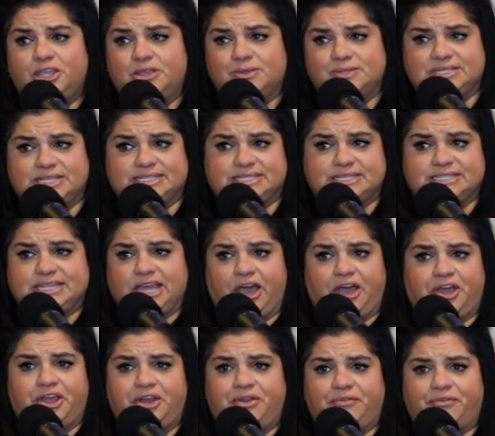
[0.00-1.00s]
use this a
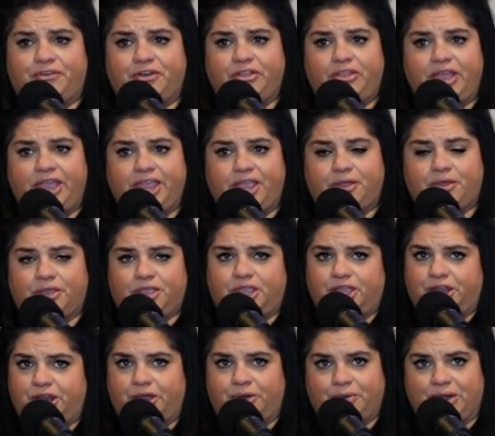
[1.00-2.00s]
ton for like,
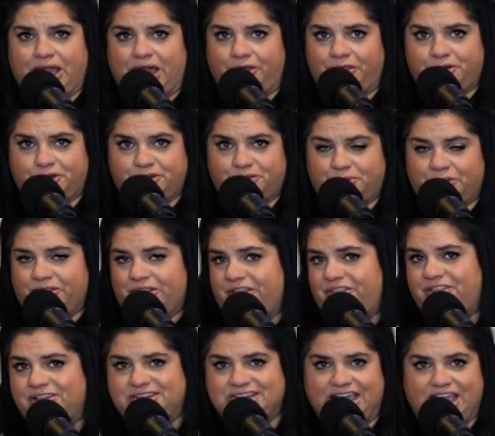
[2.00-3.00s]
now they're doing
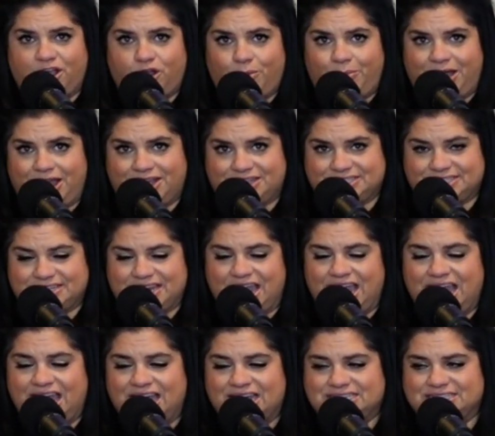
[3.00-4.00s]
like the tackle box
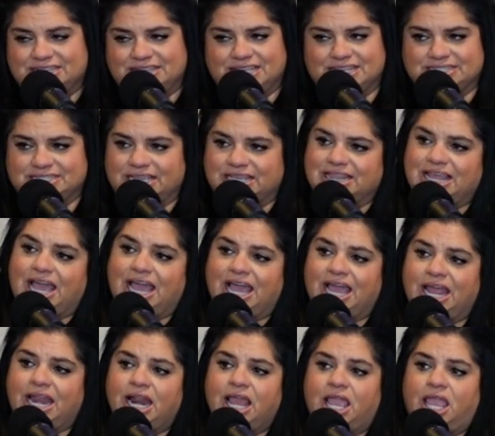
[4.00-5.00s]
snacks and things like
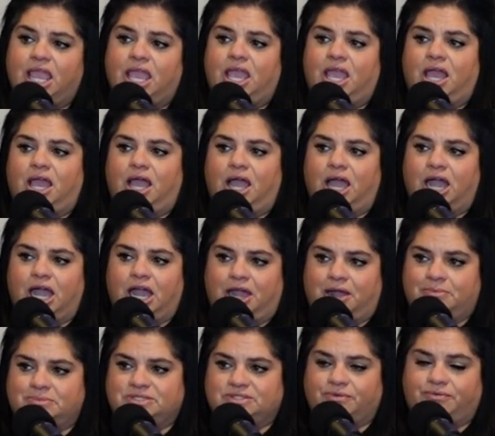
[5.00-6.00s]
that.
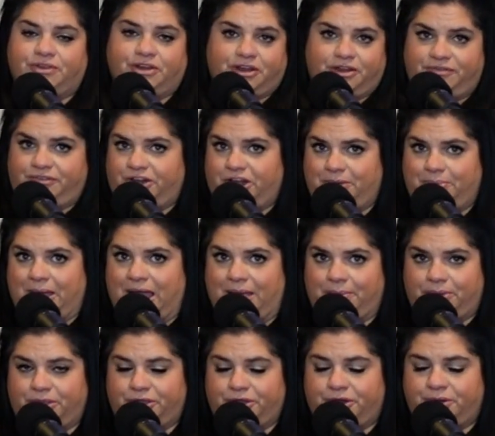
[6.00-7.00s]
So very, very
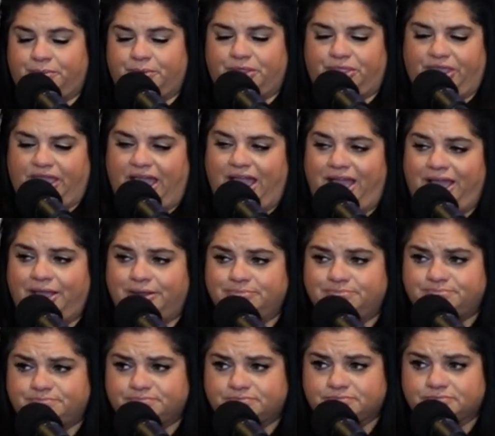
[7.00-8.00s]
popular with that.
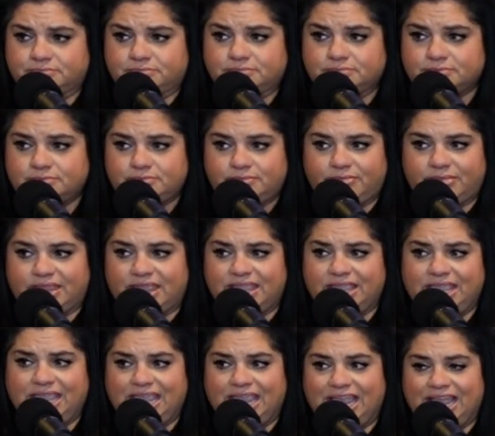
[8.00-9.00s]

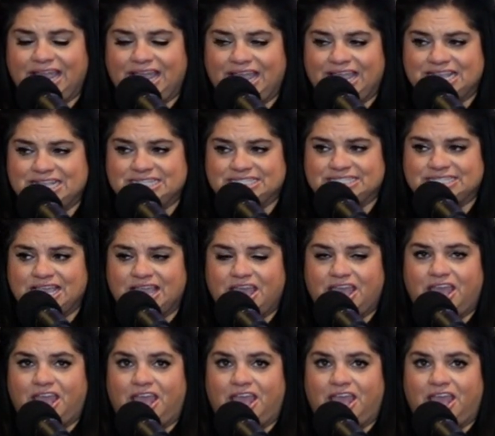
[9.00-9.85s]
And